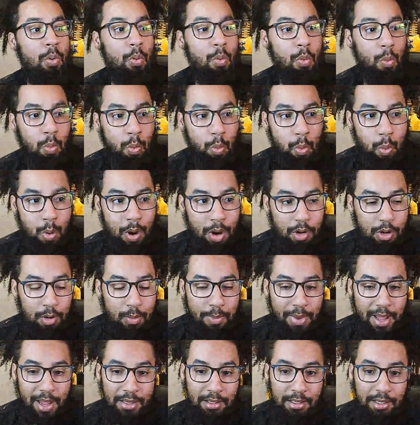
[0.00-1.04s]

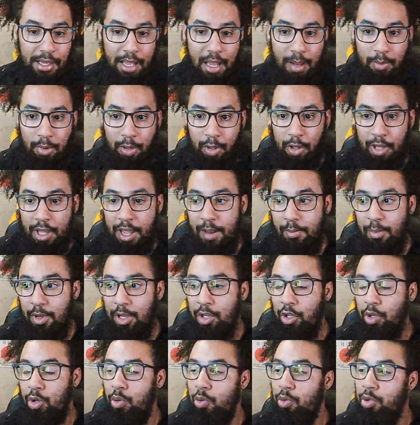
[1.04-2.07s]
Welcome back to Gambino
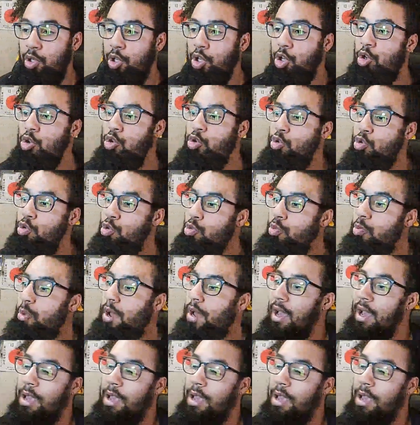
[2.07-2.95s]
Gaming YouTube.